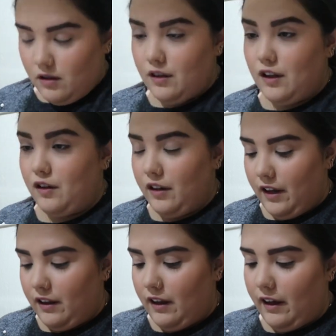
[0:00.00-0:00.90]

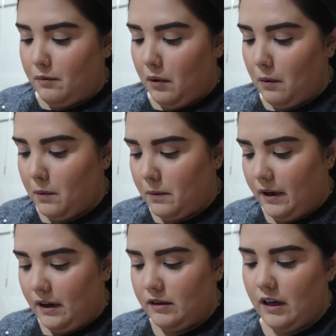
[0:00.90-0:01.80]
Literally like
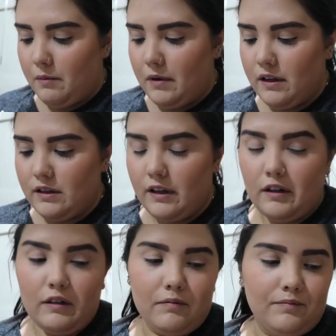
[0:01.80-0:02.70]
probably 10 minutes
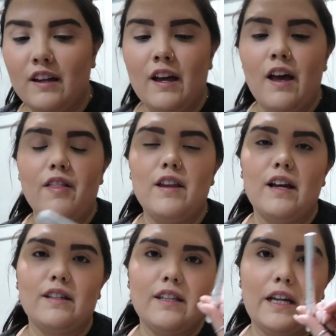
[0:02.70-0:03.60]
later. The
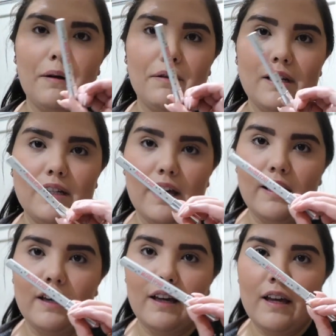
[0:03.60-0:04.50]
next thing I'm gonna
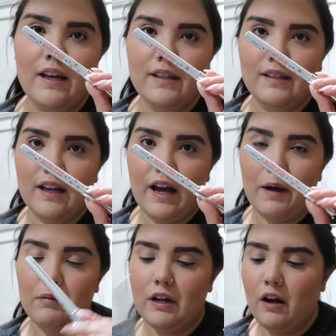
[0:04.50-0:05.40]
take is the
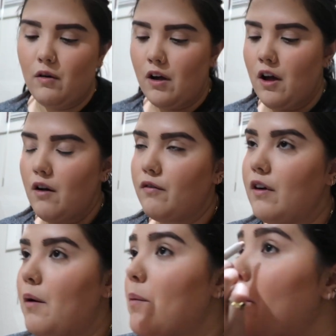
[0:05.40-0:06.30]
highbrow
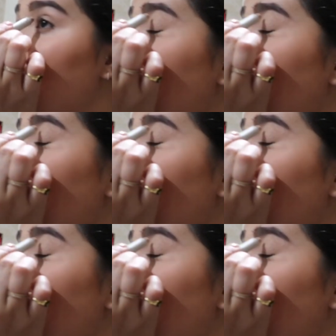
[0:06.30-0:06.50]
from